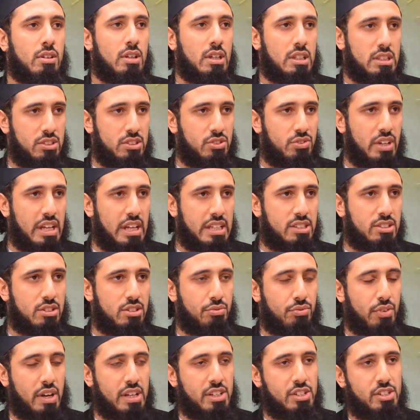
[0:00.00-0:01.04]
and this relates to
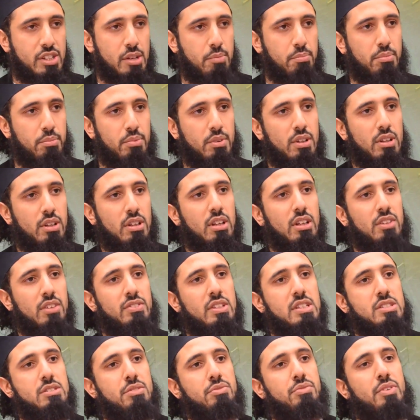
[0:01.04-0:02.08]
friendship, if
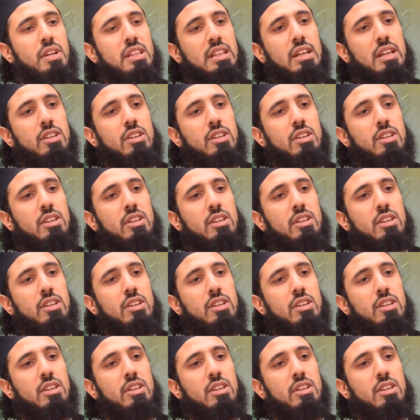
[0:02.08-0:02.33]
there's a friend